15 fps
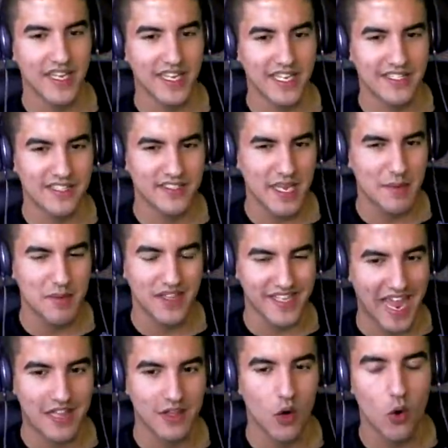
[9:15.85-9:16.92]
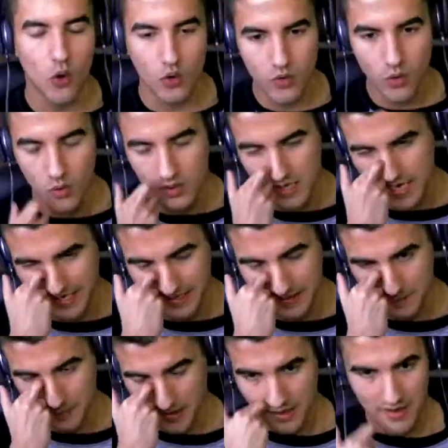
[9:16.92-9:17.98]
Like it's the same with Gjallarhorn or like
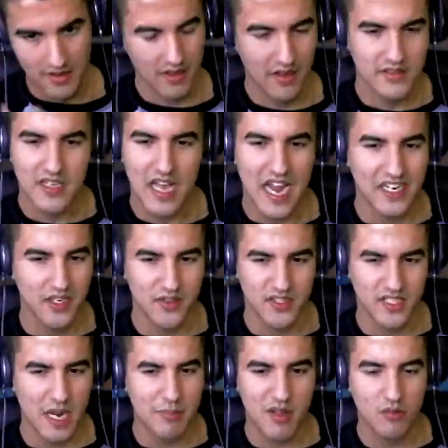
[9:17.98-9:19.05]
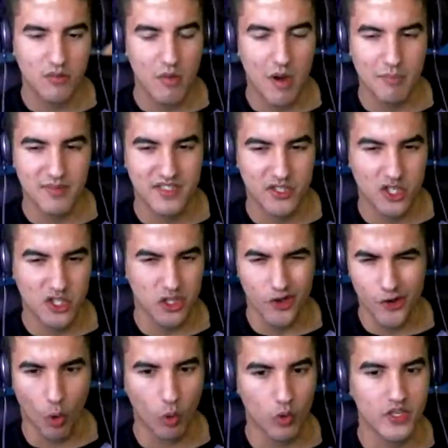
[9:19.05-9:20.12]
I don't know. There's a couple other weapons that just
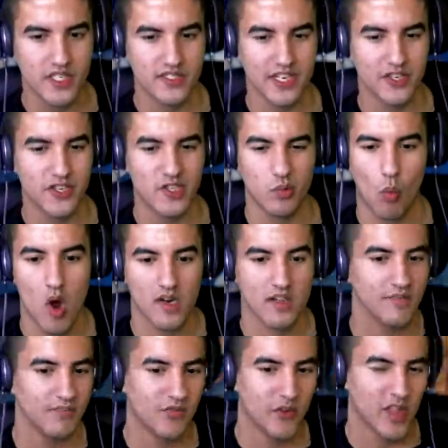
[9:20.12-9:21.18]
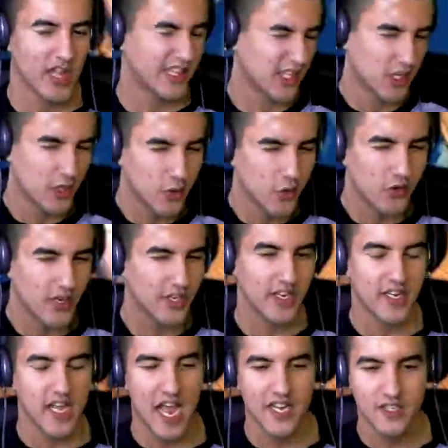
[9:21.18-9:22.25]
look gorgeous and you just want them for like the looter in
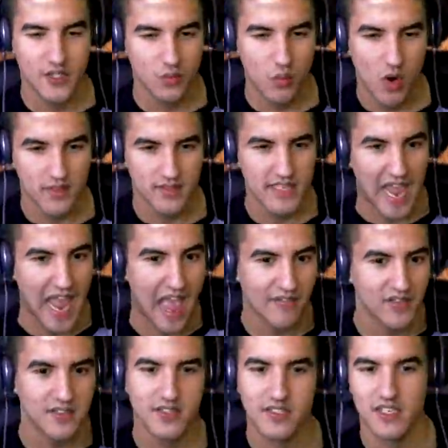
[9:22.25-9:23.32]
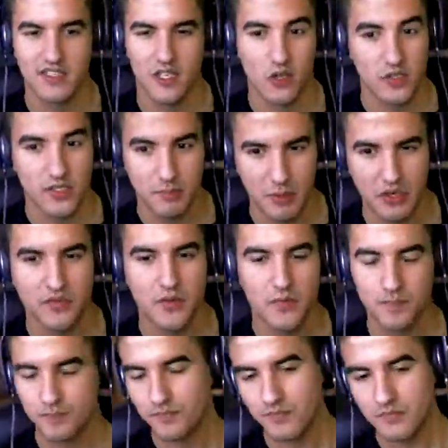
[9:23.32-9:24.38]
you kind of just wants to have it just because it looks beautiful.